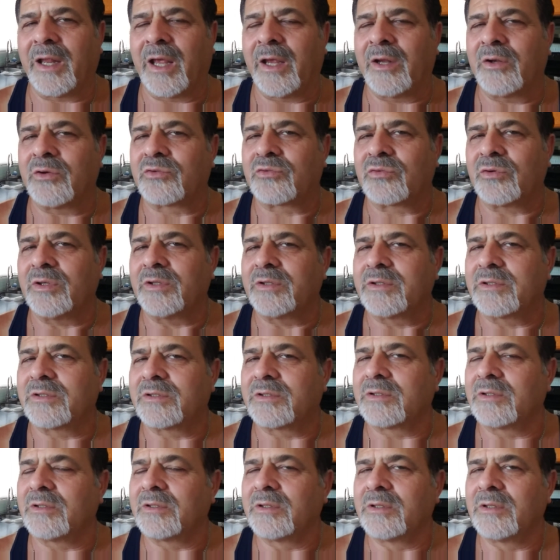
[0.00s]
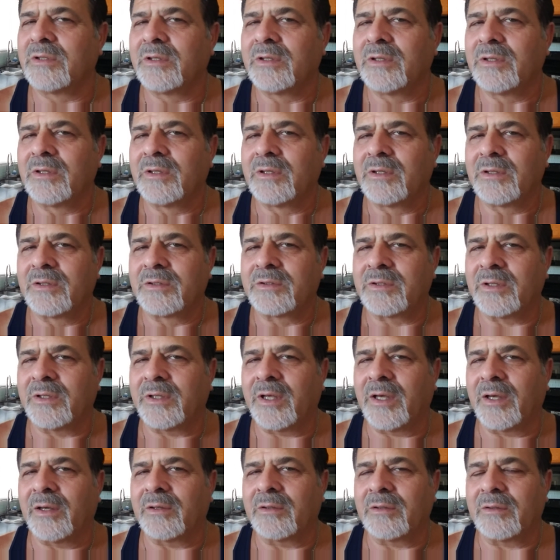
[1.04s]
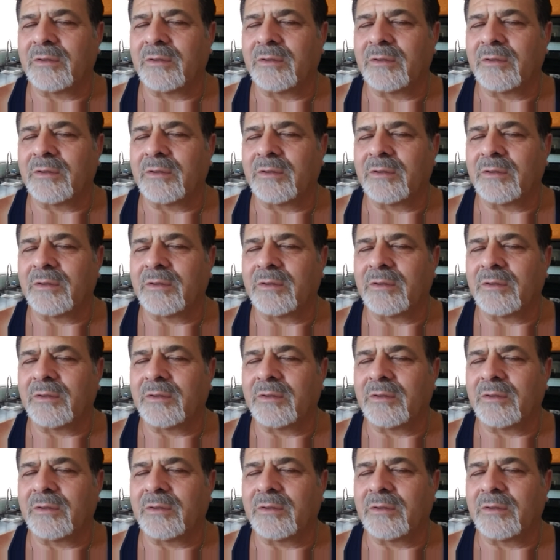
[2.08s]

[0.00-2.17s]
entrance to their